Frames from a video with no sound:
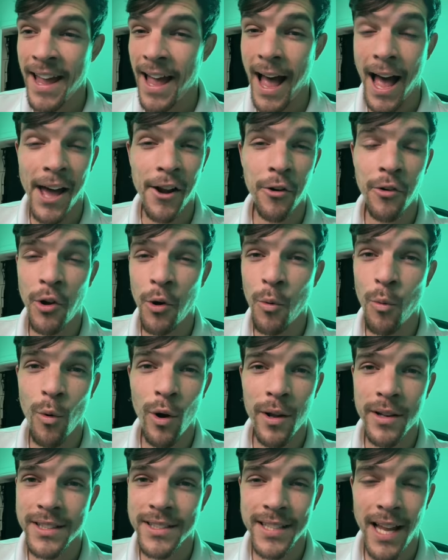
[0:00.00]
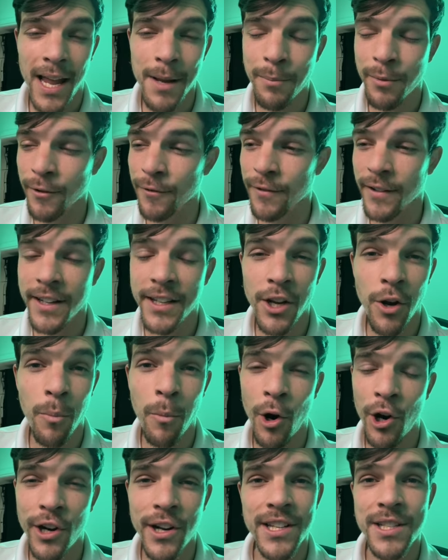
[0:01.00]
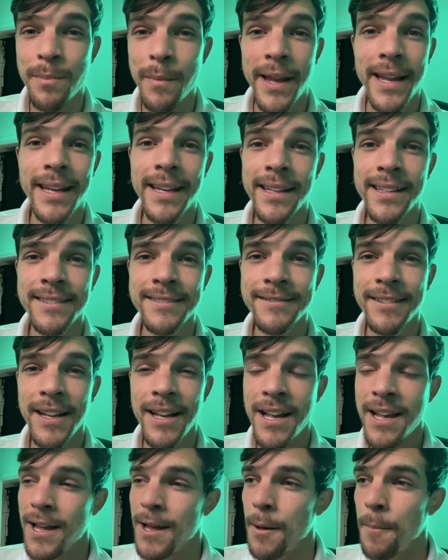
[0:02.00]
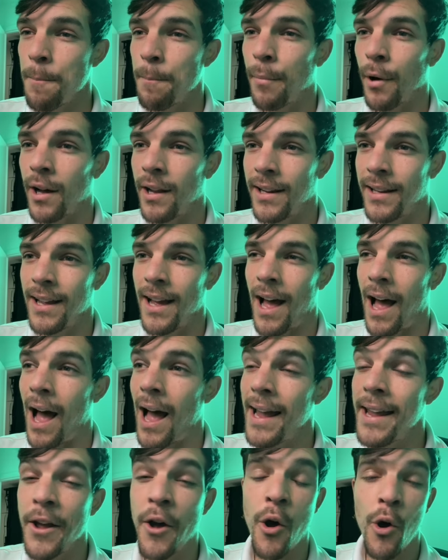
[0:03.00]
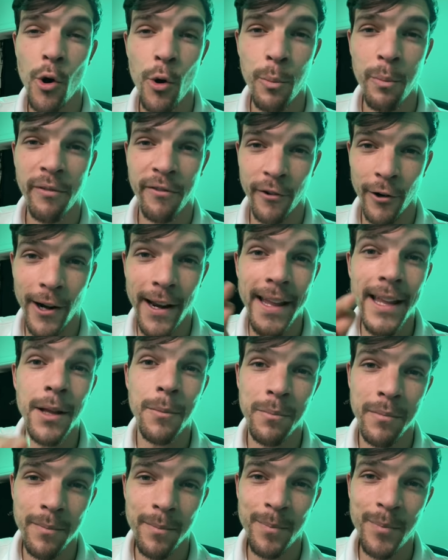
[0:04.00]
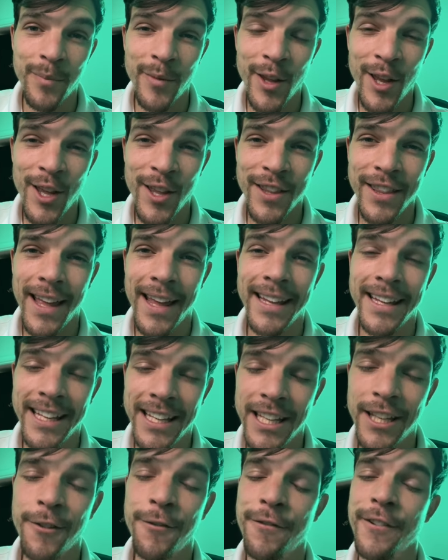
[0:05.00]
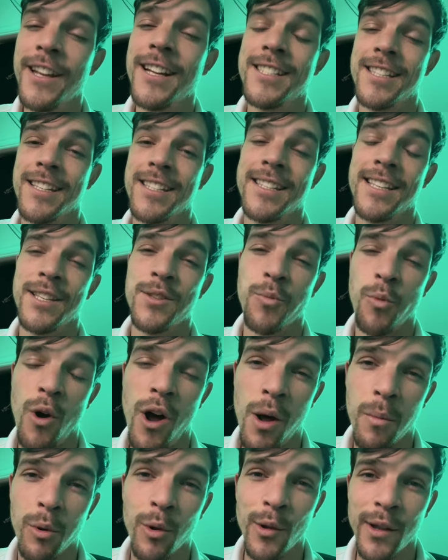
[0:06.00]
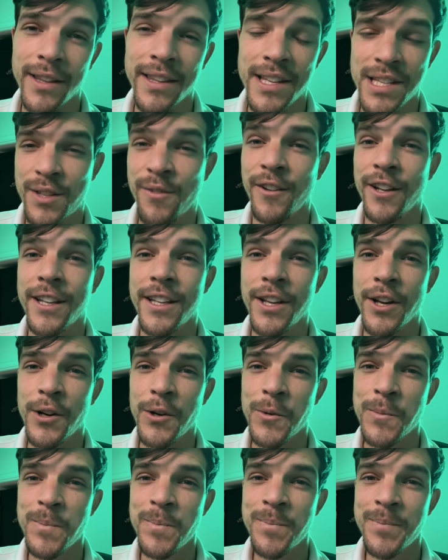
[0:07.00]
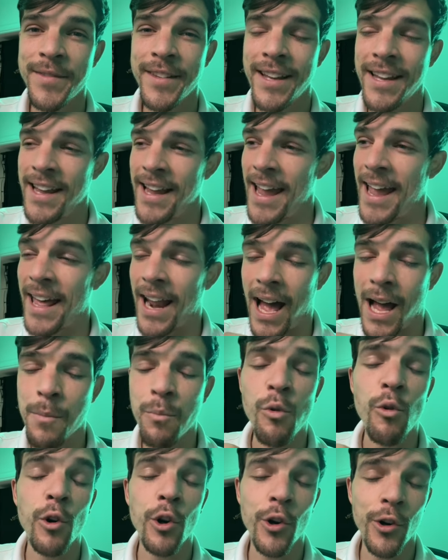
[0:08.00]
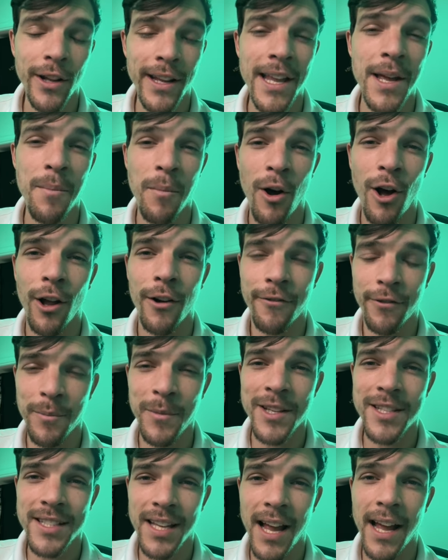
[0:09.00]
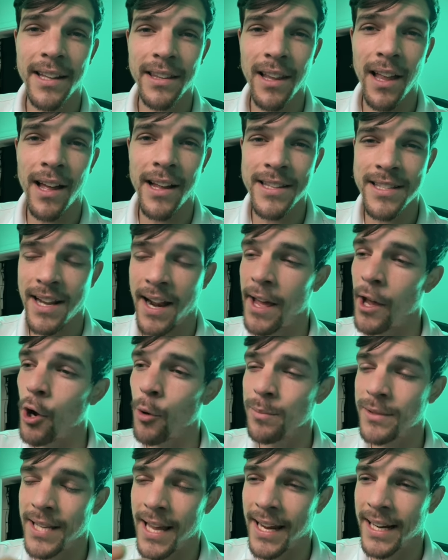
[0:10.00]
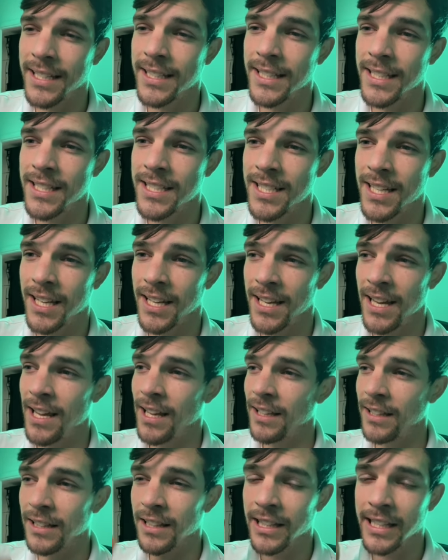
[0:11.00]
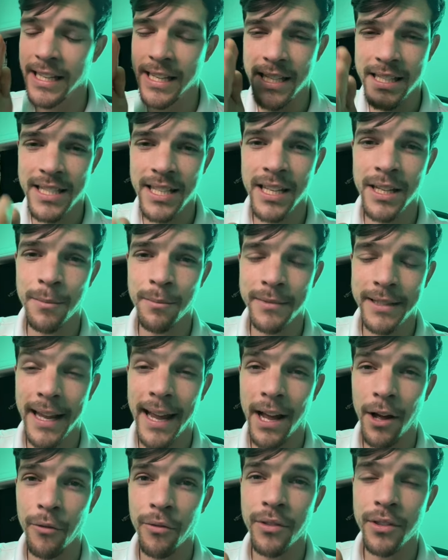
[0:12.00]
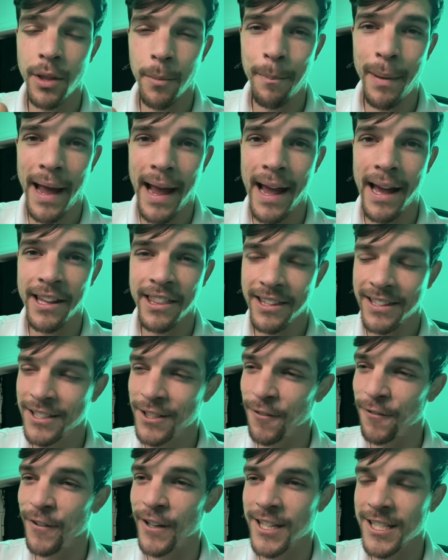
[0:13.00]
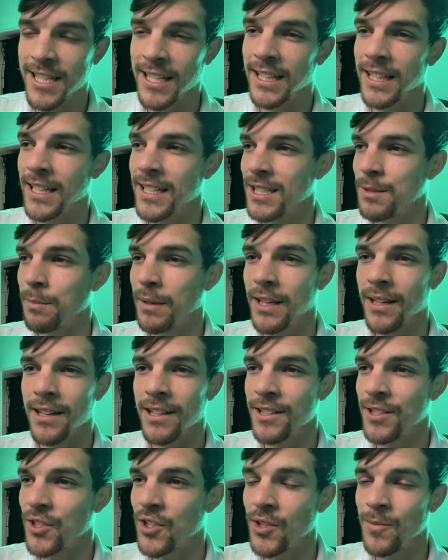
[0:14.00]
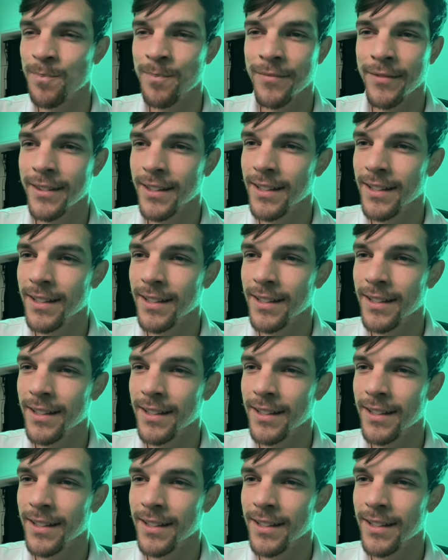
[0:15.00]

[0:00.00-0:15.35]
I don't know what type of video Mark is making, but I hope for him that he fixes his wobble in this video. And I'm rooting him on from the sidelines. And I hope TechDisc leads him down the path to fixing this, because